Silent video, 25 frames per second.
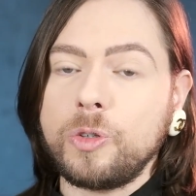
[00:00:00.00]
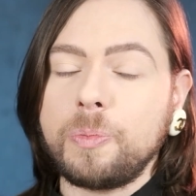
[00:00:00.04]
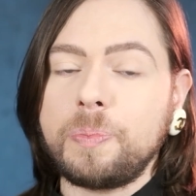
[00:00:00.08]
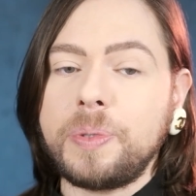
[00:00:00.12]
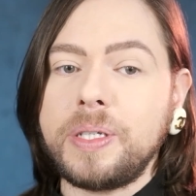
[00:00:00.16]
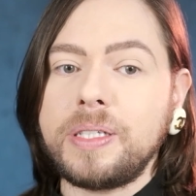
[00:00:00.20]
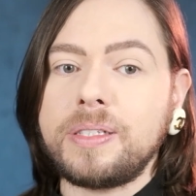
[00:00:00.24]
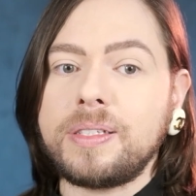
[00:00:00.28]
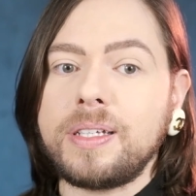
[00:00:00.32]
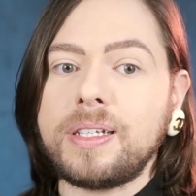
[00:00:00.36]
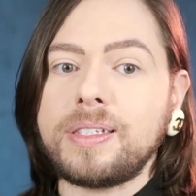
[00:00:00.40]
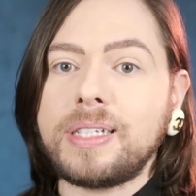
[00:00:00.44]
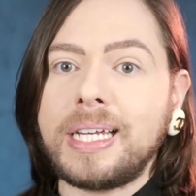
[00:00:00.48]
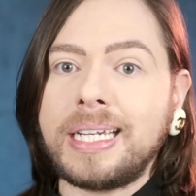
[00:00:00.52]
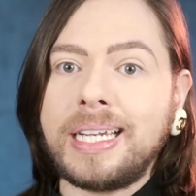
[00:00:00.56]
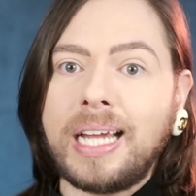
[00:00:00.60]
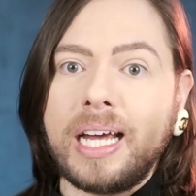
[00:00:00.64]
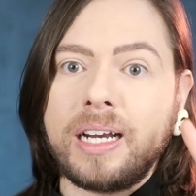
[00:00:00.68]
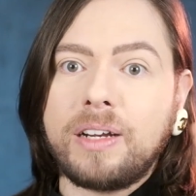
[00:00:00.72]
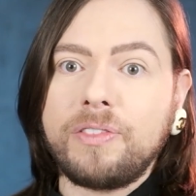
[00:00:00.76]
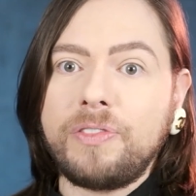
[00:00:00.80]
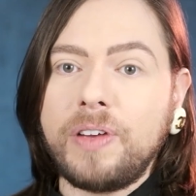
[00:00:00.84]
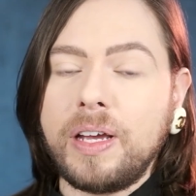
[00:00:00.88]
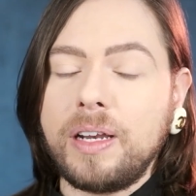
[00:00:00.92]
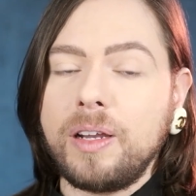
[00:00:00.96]
pieces and
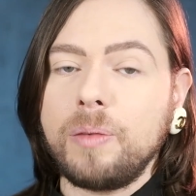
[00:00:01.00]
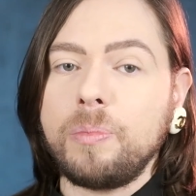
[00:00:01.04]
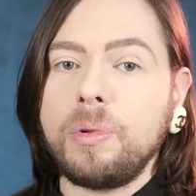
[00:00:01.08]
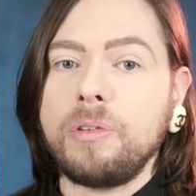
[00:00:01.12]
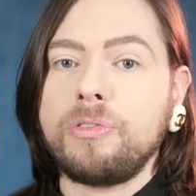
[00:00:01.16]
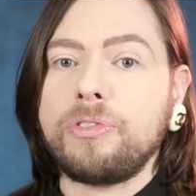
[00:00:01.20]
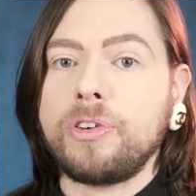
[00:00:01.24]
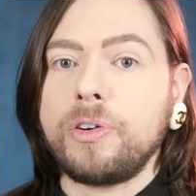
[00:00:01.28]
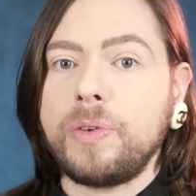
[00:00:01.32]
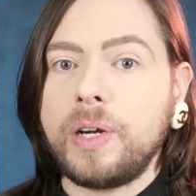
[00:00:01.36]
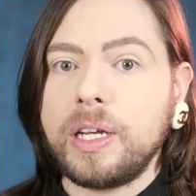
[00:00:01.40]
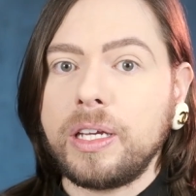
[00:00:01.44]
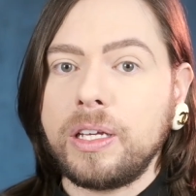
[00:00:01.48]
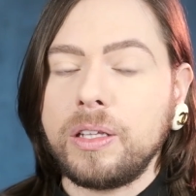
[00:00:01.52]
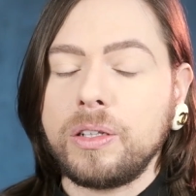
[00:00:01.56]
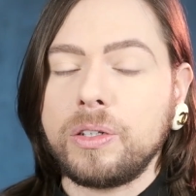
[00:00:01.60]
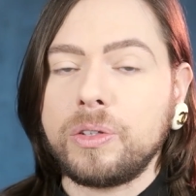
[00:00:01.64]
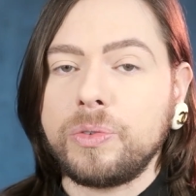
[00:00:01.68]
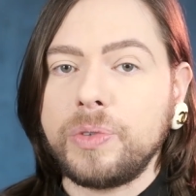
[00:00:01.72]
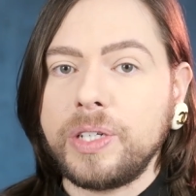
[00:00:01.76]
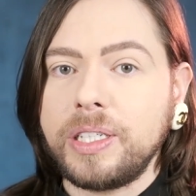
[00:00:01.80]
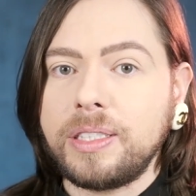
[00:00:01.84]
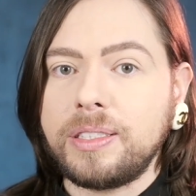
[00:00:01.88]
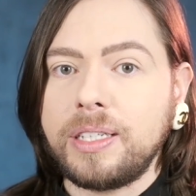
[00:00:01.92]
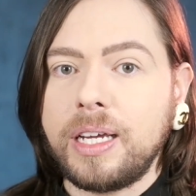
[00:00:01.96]
not available for regular
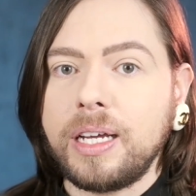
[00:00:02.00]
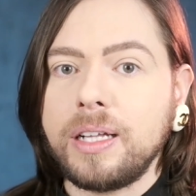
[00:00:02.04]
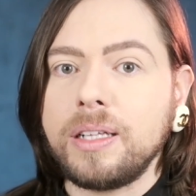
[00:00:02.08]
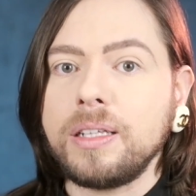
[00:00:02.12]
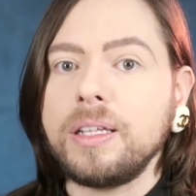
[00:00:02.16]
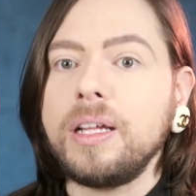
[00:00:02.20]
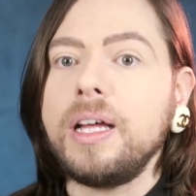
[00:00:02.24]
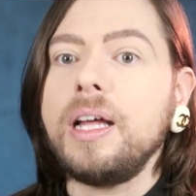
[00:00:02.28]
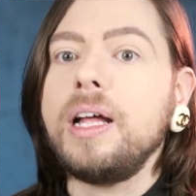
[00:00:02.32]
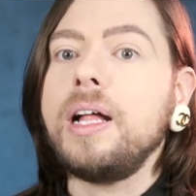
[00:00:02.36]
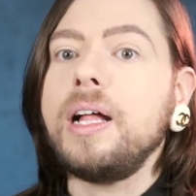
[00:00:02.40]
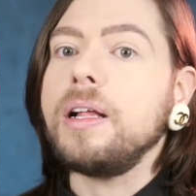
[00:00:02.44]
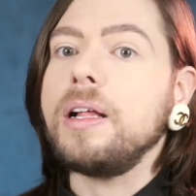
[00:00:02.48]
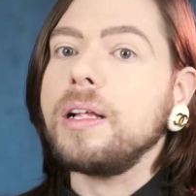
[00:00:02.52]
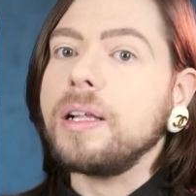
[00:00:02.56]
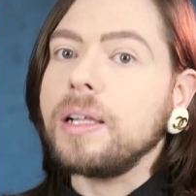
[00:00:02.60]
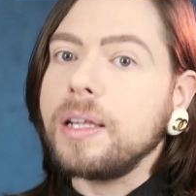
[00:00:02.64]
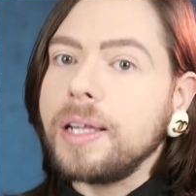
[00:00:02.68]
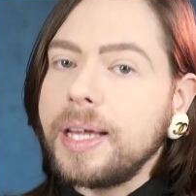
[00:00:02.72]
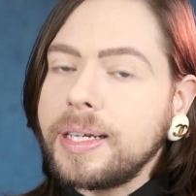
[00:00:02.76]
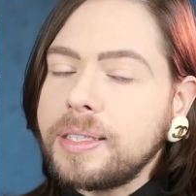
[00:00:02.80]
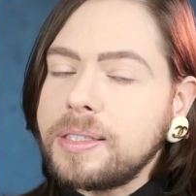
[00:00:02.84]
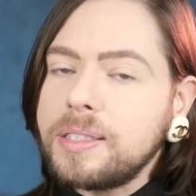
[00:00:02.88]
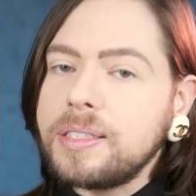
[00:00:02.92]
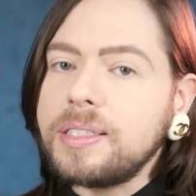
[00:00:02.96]
retail.
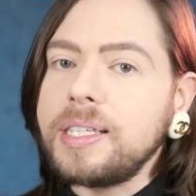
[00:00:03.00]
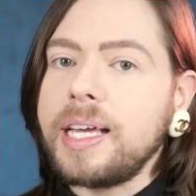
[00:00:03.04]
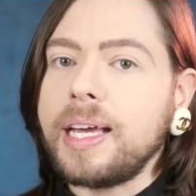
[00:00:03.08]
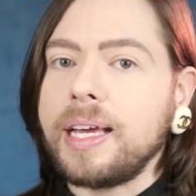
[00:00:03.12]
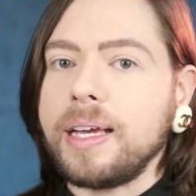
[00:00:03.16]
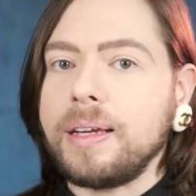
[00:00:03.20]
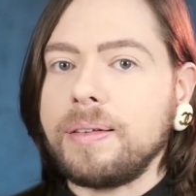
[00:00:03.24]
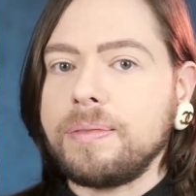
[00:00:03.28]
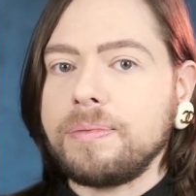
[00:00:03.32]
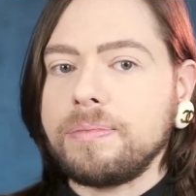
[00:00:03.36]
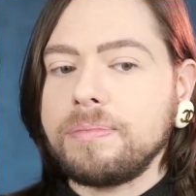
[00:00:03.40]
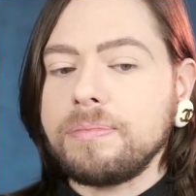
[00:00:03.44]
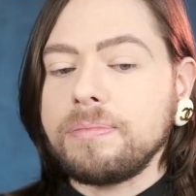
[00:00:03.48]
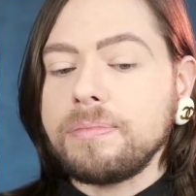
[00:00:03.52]
Let's see.